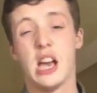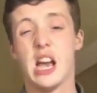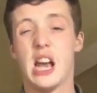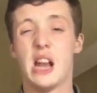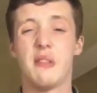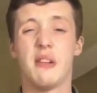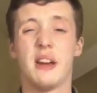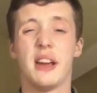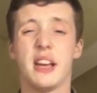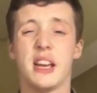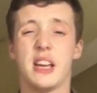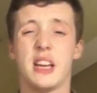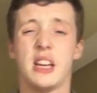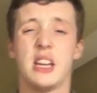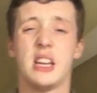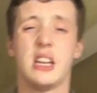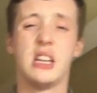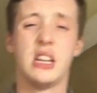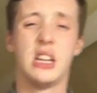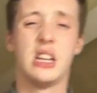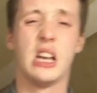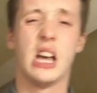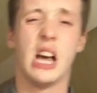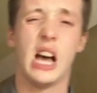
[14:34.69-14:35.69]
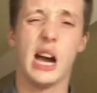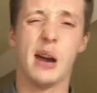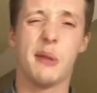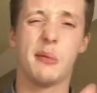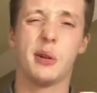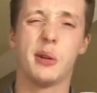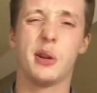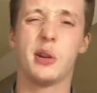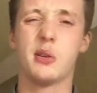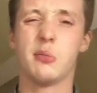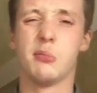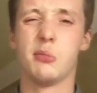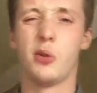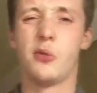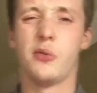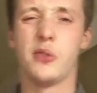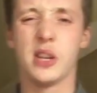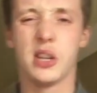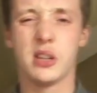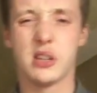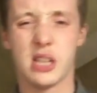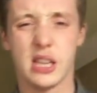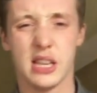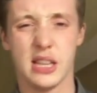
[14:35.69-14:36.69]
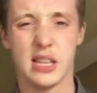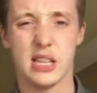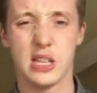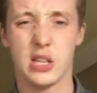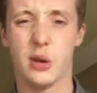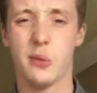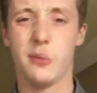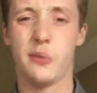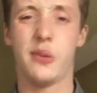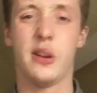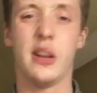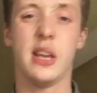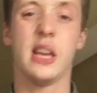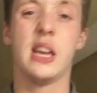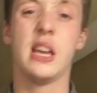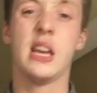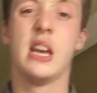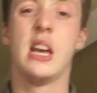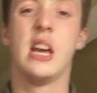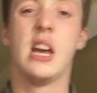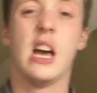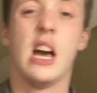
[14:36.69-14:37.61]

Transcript: Anyway, I'm going to do more videos like this, hopefully.